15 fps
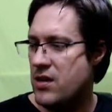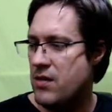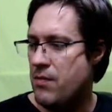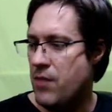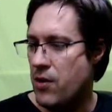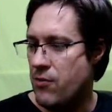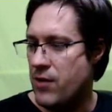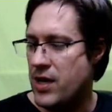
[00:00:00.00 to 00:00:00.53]

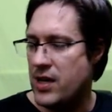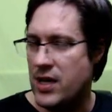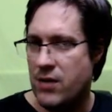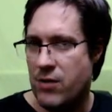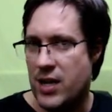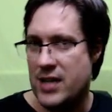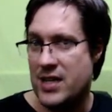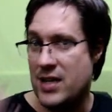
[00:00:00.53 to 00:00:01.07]
But really, what
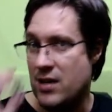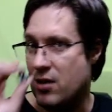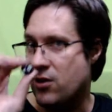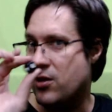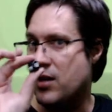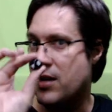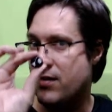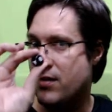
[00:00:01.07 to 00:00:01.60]
I didn't
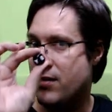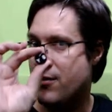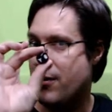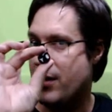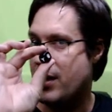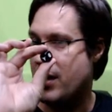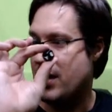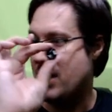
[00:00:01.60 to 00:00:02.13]
learn, and Terry
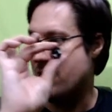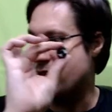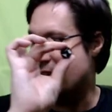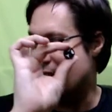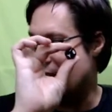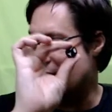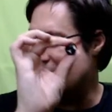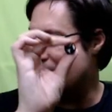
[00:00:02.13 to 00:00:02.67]
knew that, was
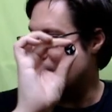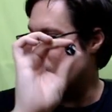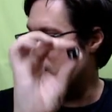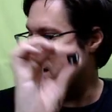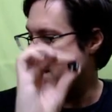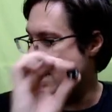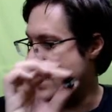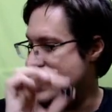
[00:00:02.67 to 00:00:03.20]
you need more of
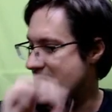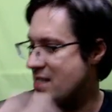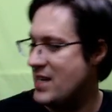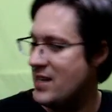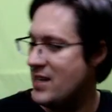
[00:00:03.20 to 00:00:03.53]
these.